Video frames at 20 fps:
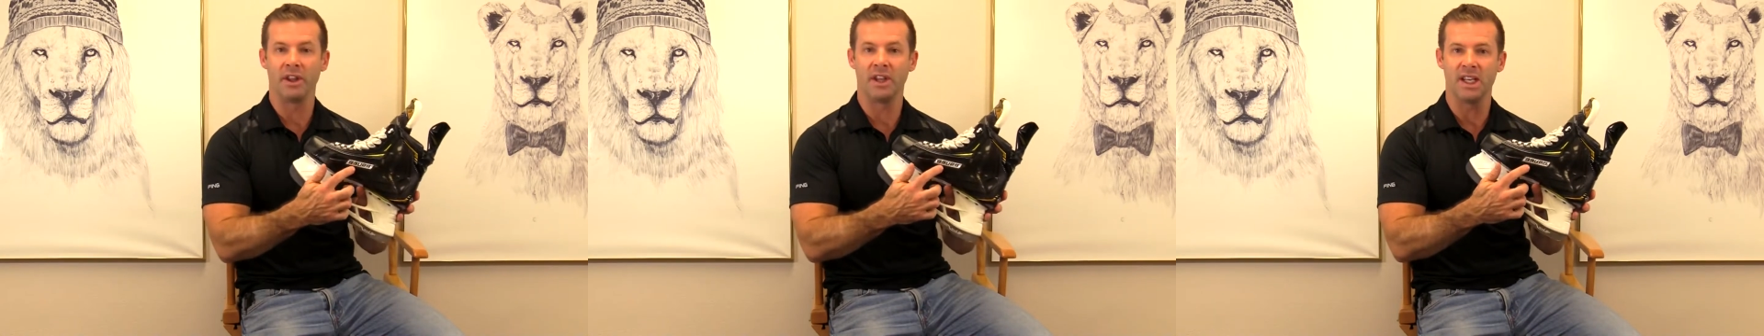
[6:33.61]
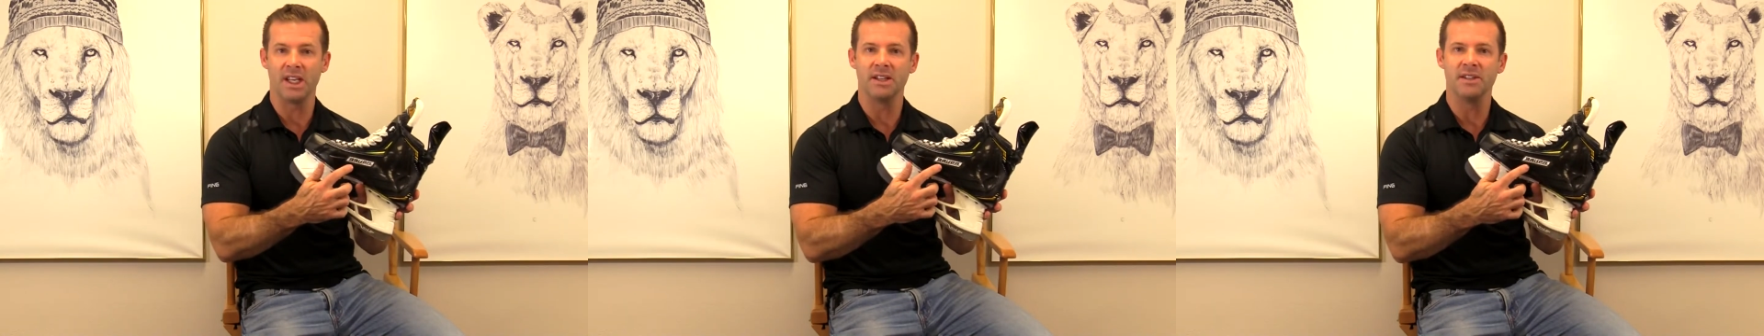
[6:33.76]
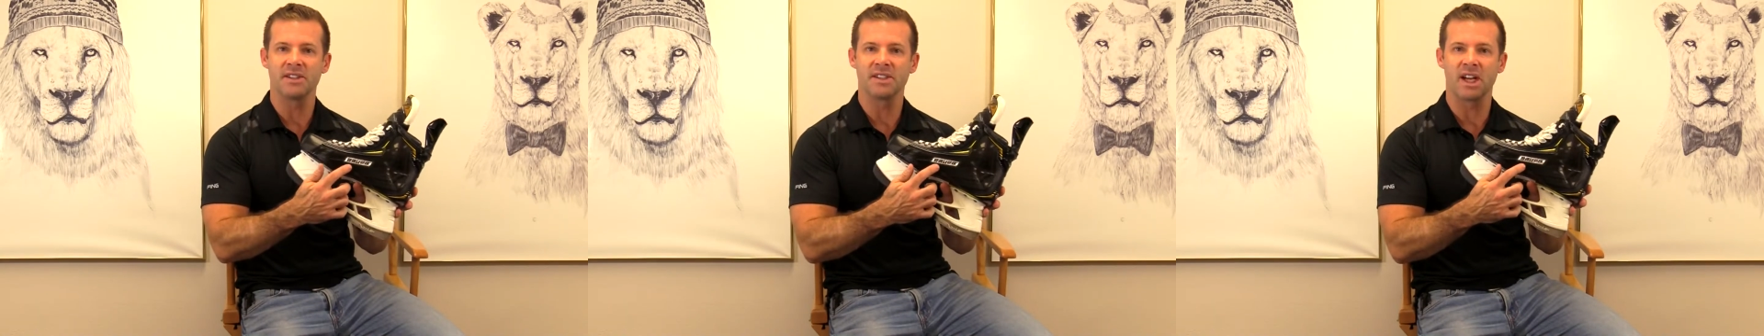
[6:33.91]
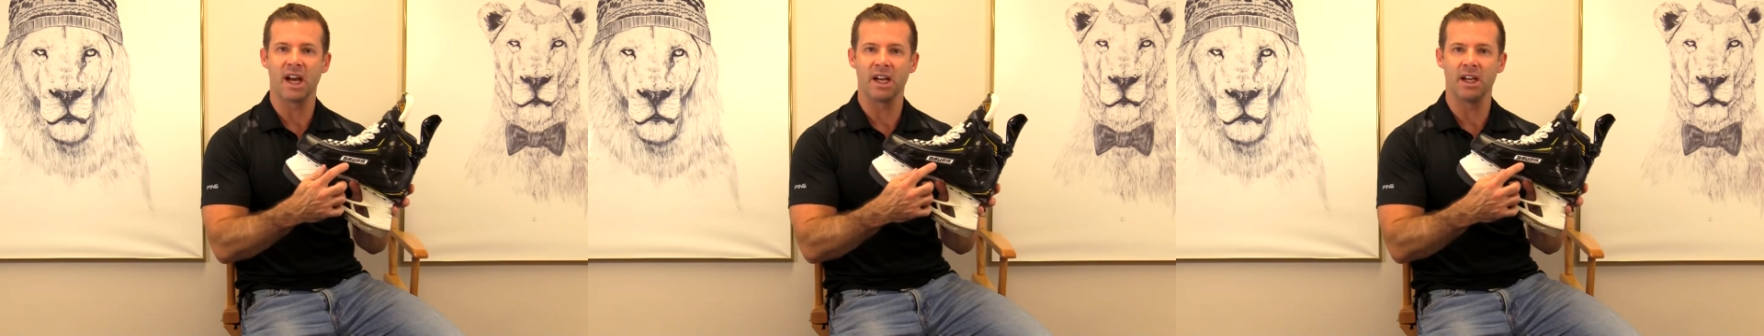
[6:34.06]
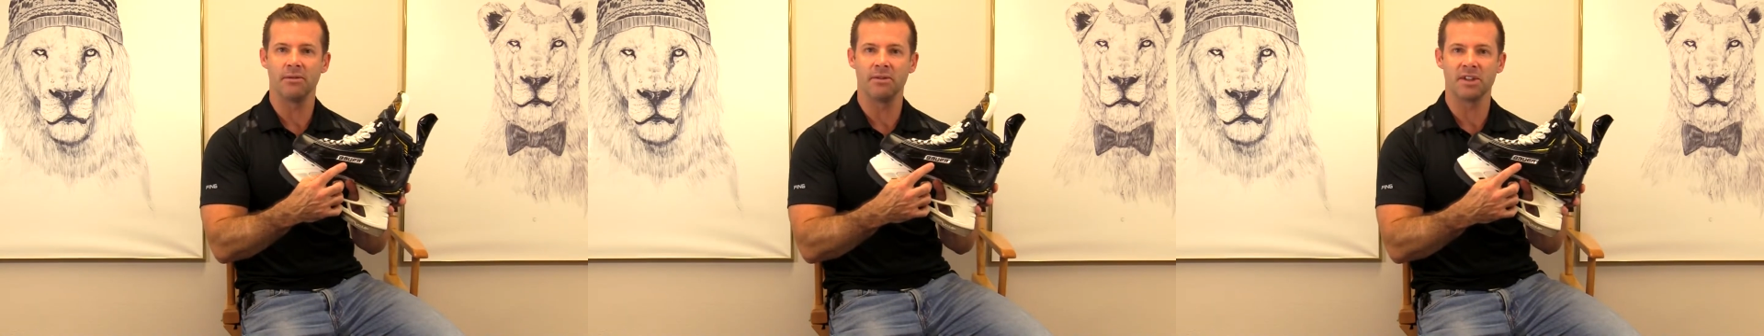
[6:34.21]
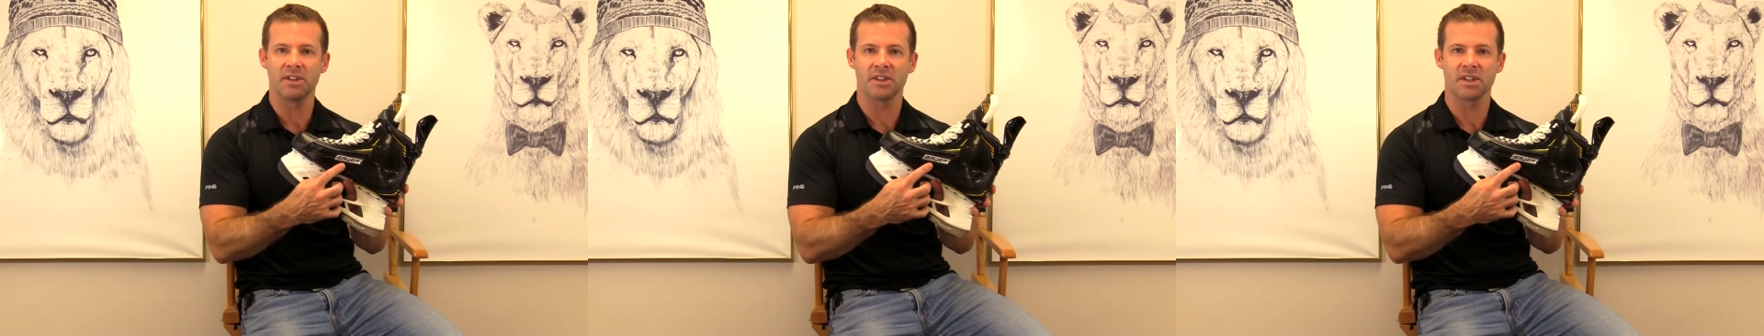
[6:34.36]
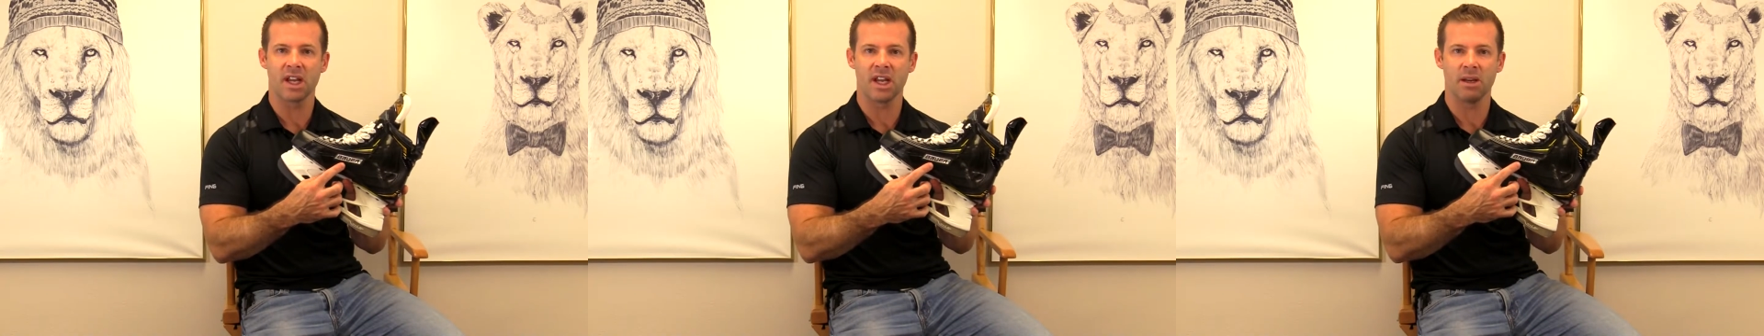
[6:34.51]
the inside of the
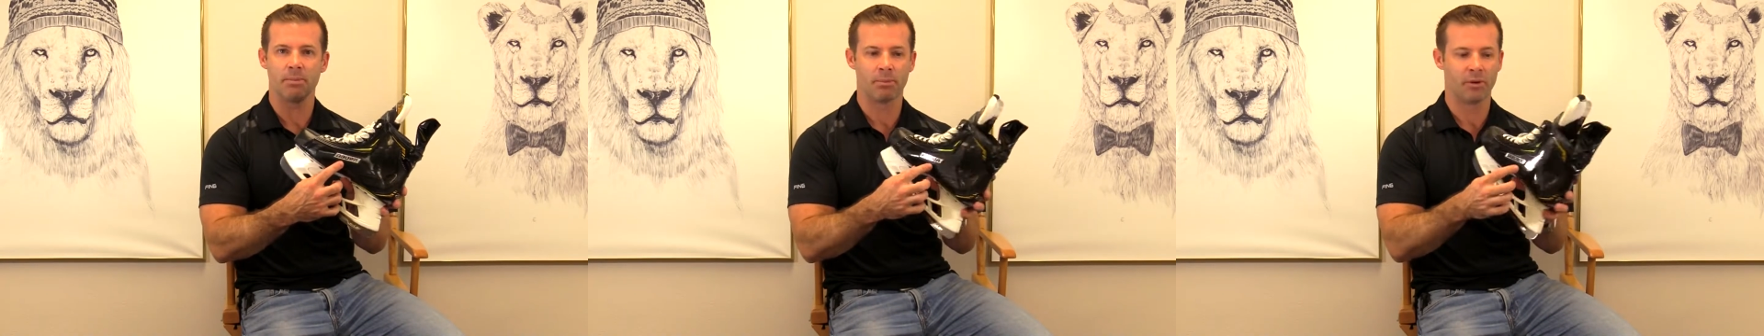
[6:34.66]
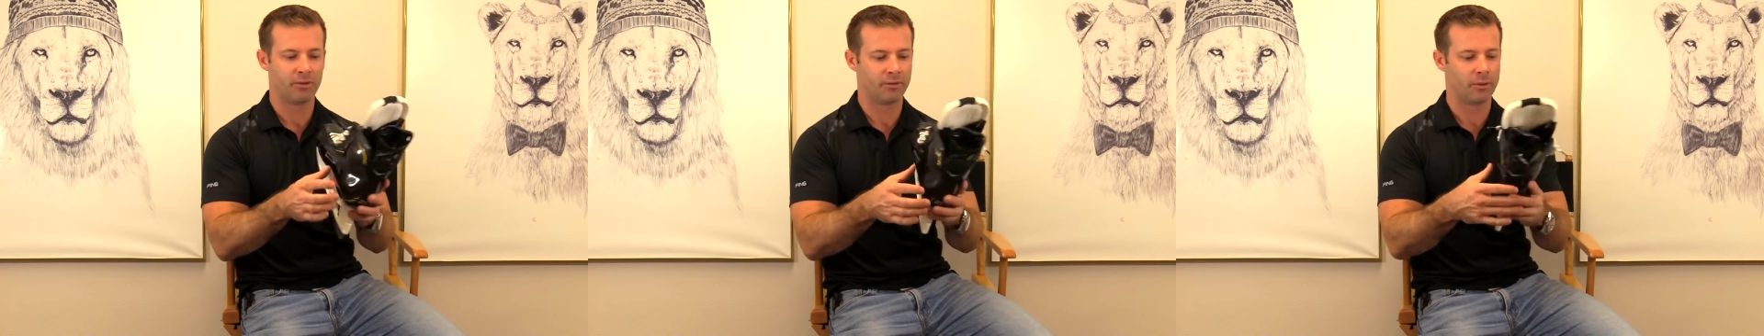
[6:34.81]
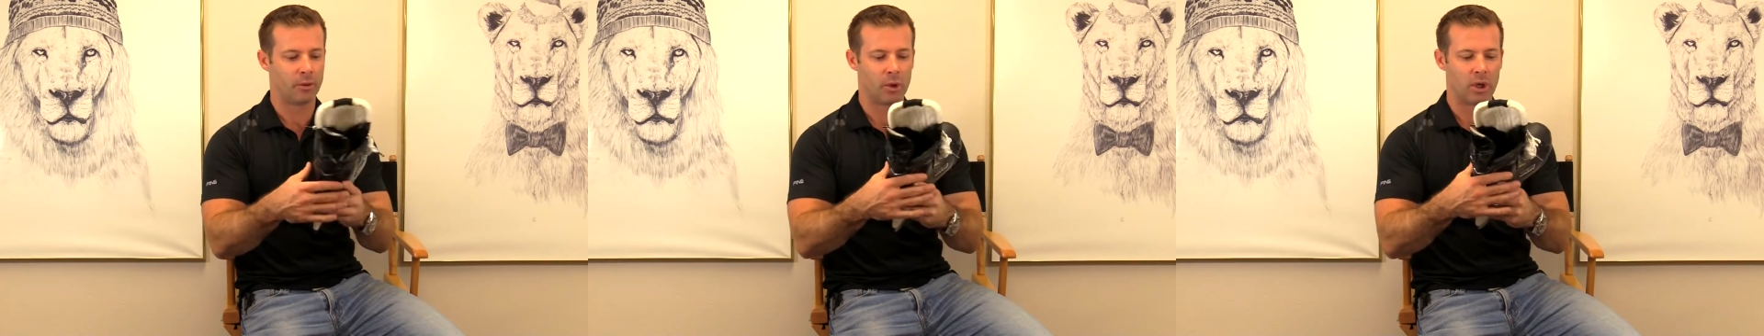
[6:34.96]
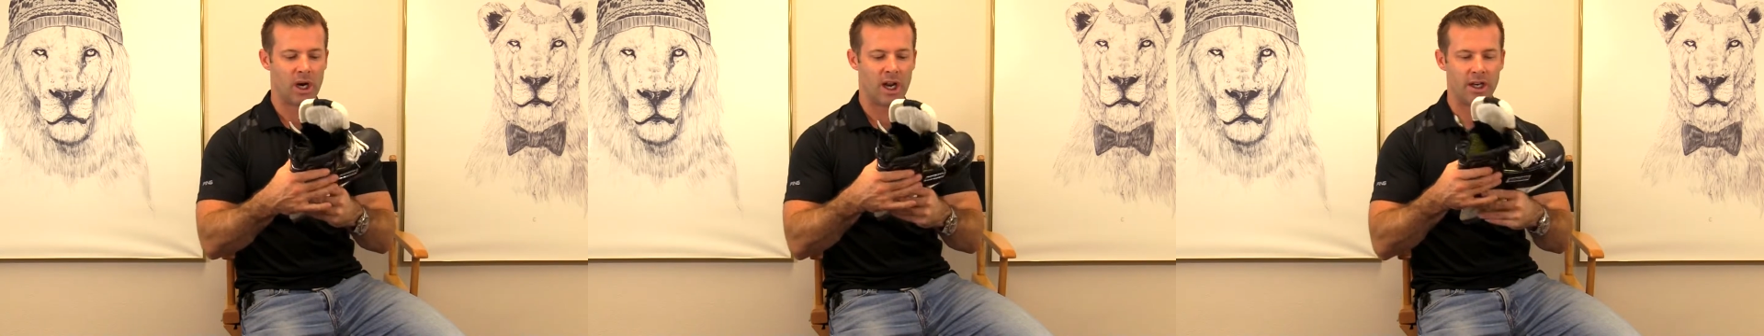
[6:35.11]
skate before.